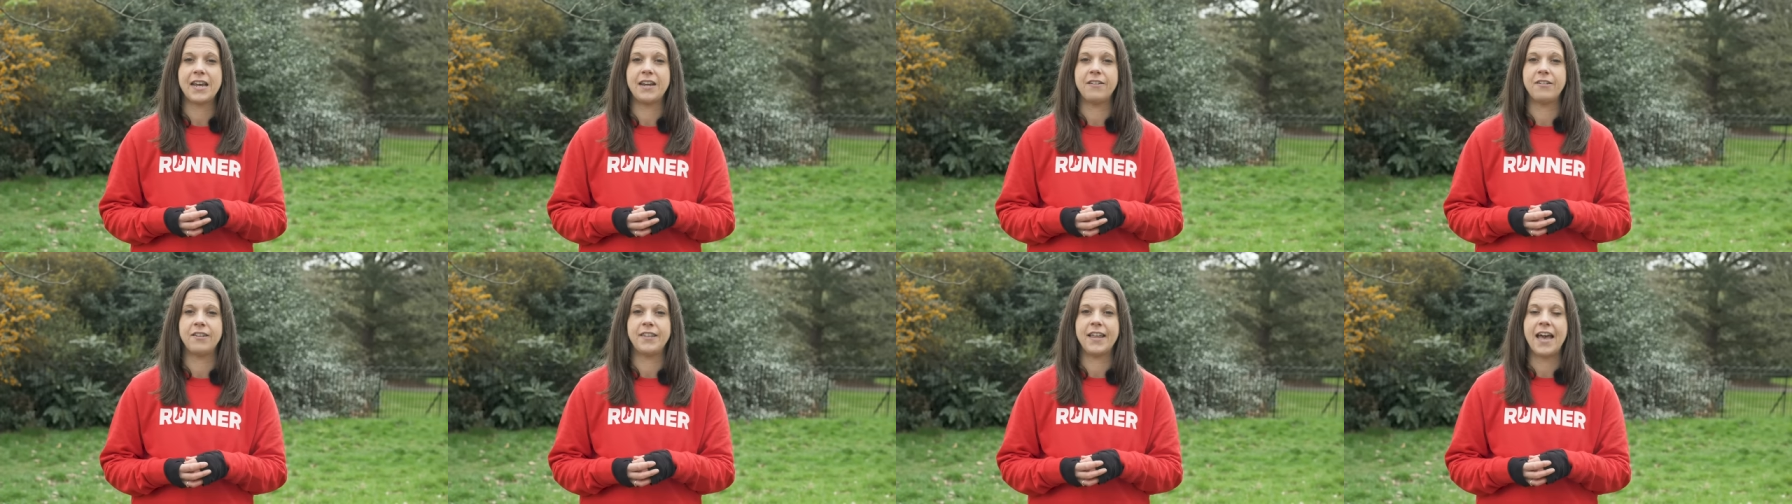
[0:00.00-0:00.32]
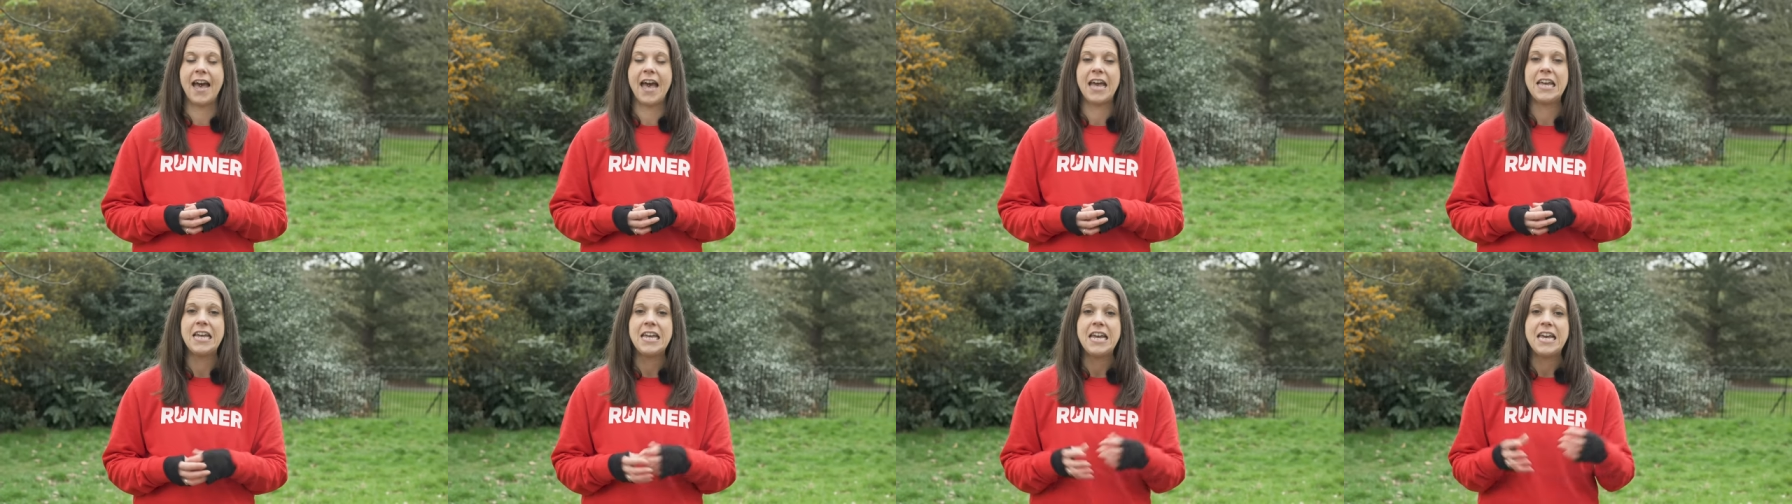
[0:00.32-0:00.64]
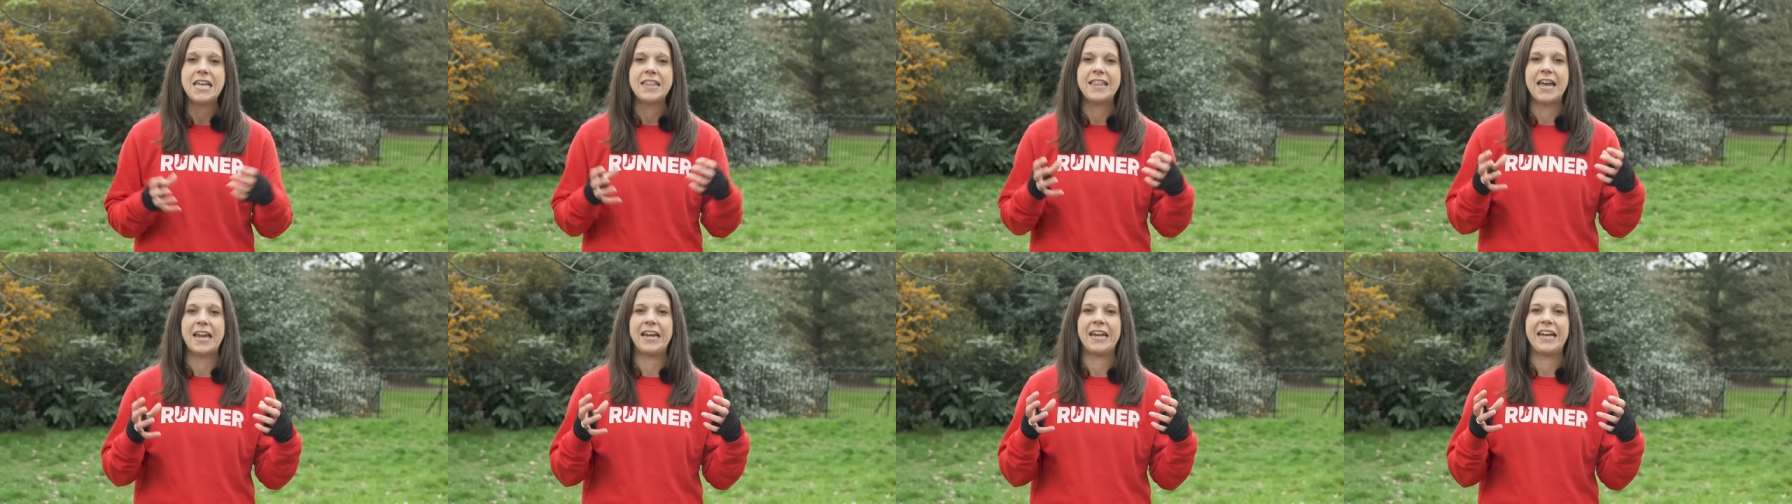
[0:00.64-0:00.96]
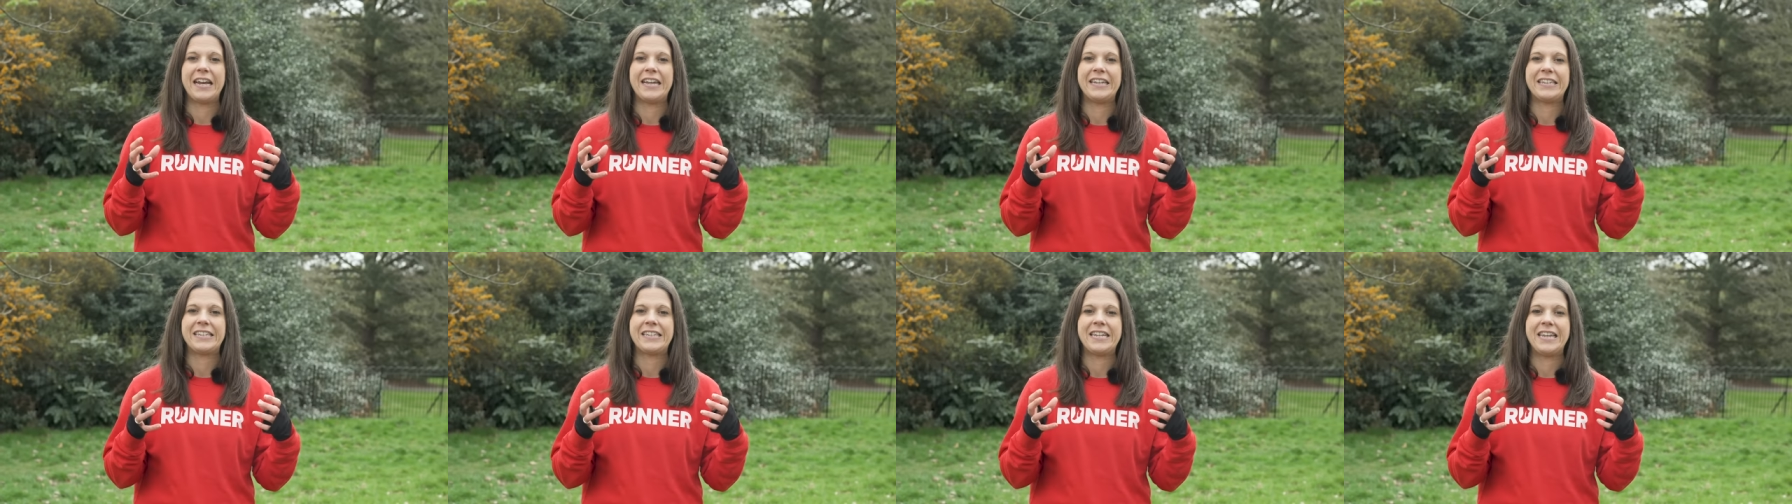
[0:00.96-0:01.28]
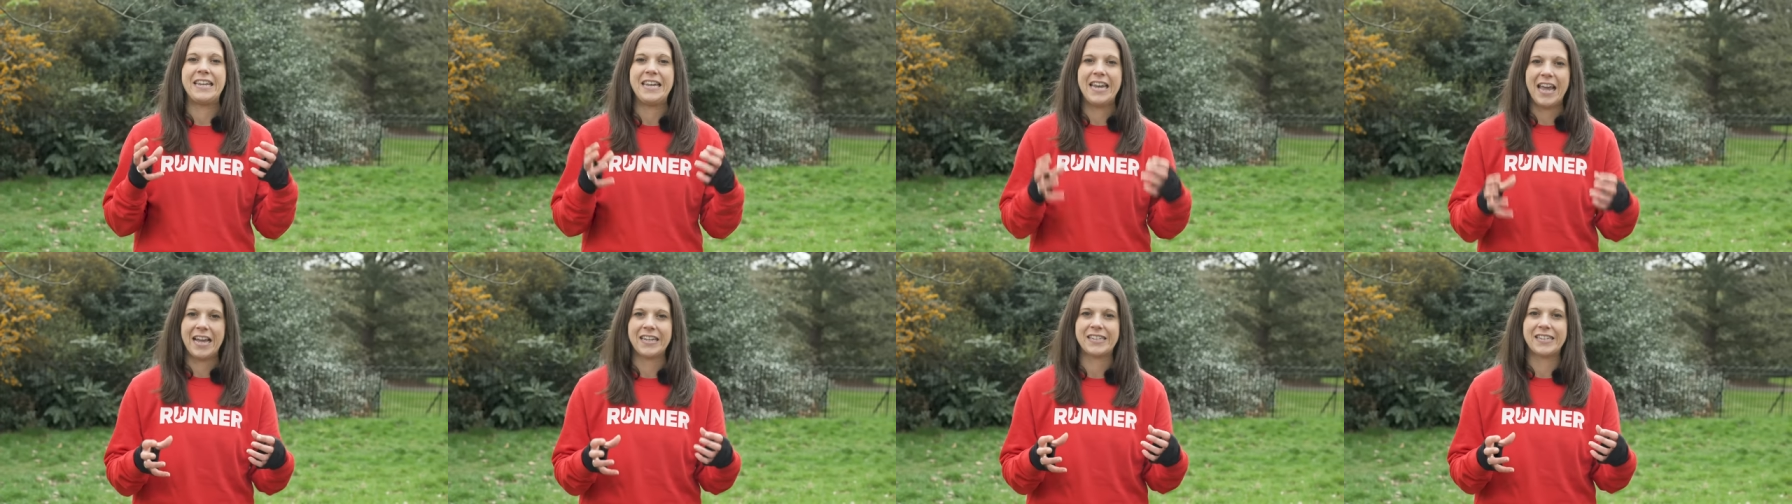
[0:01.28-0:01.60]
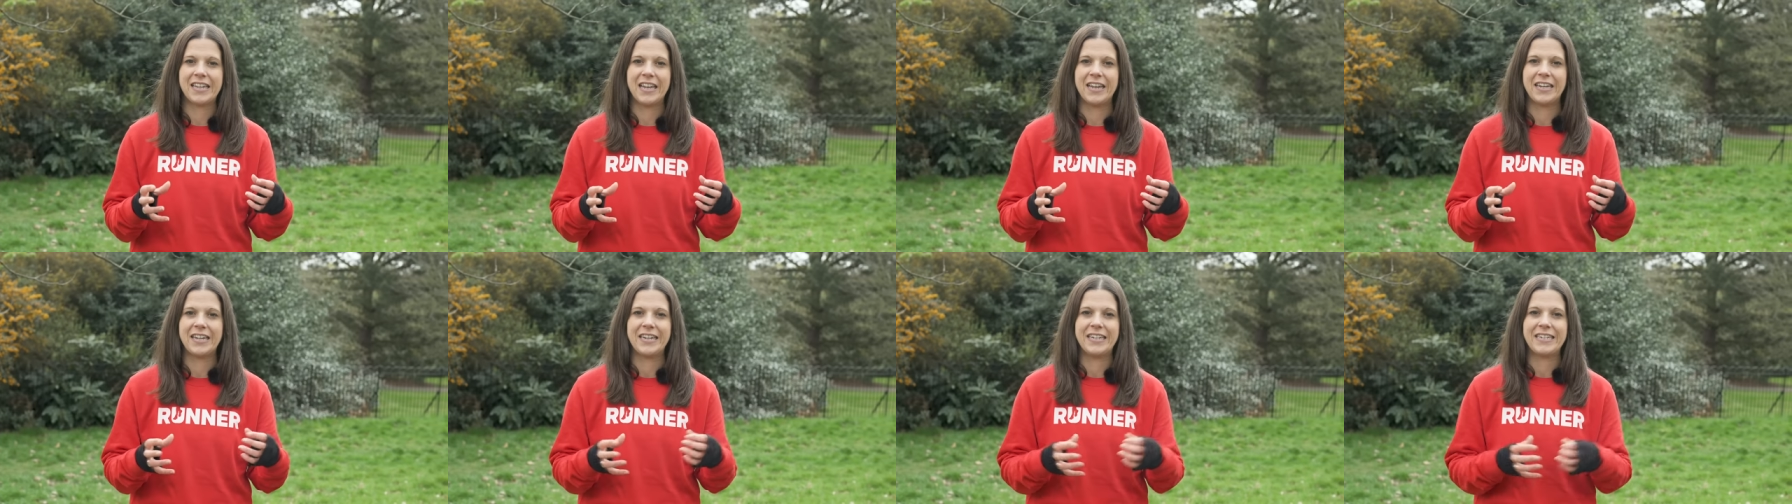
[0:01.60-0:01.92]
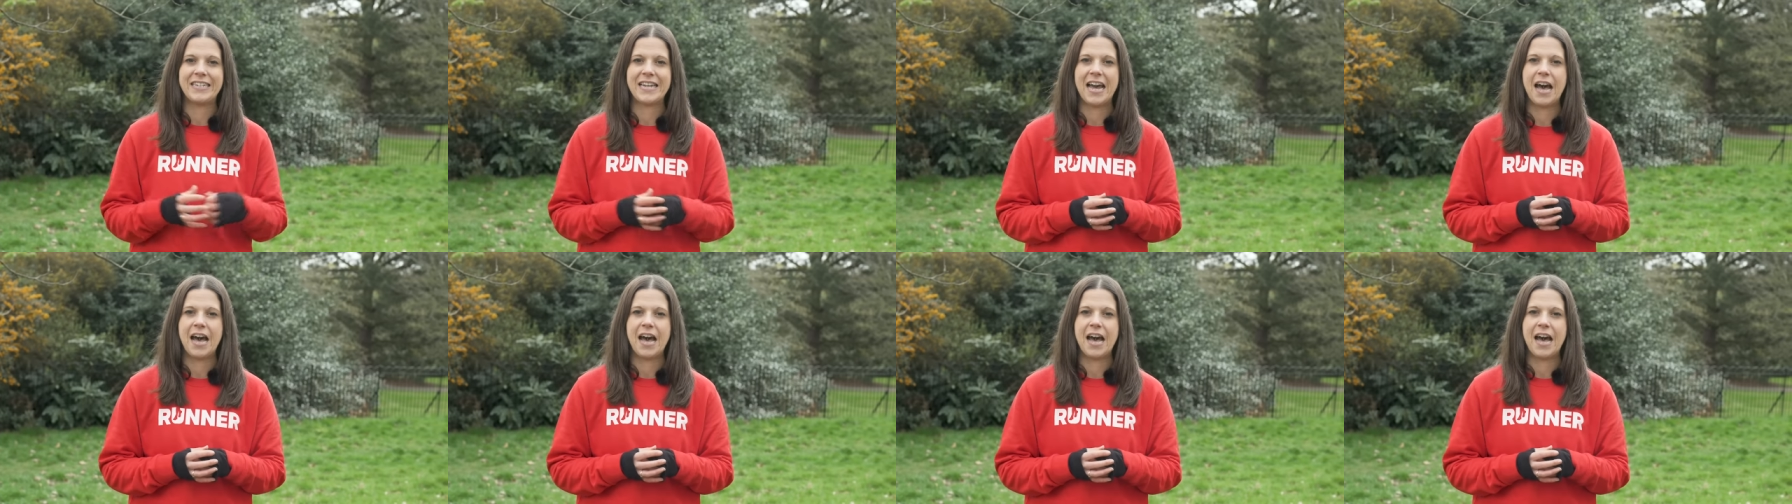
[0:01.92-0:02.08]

here and there, then it's less likely